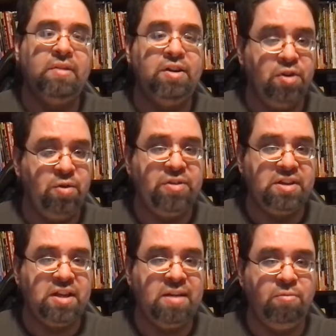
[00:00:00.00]
new at the
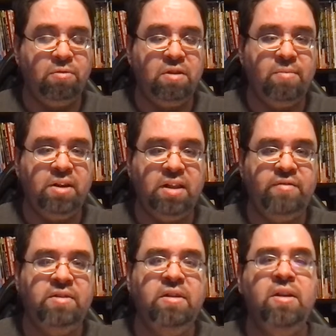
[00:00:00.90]
time, Mortal Kombat
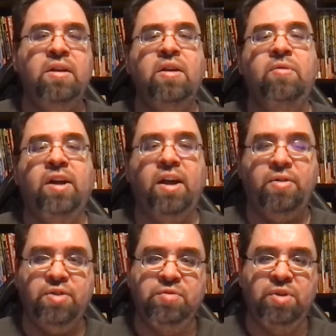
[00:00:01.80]
11, while
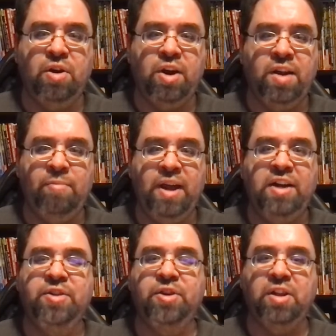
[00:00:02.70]
others would harken back
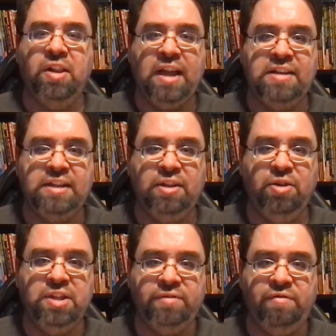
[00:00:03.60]
to their classic
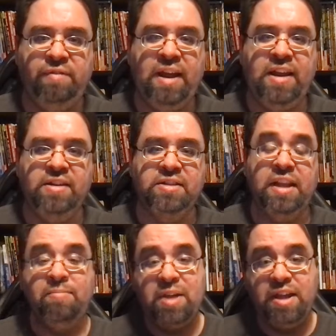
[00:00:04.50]
looks for fans
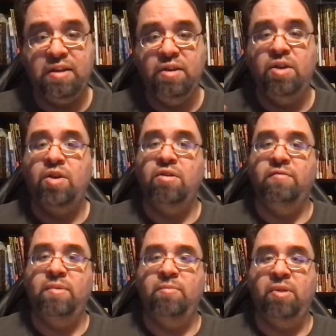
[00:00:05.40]
like me, who have
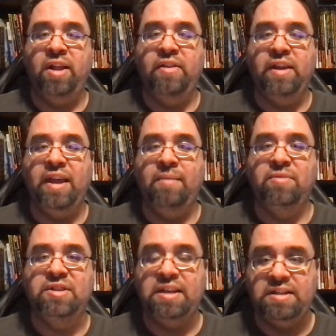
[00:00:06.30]
been playing the game
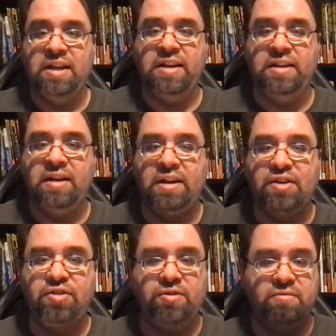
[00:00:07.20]
since
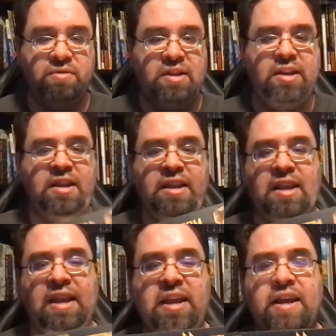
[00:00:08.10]
1992.
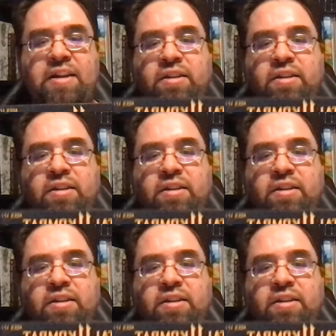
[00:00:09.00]
And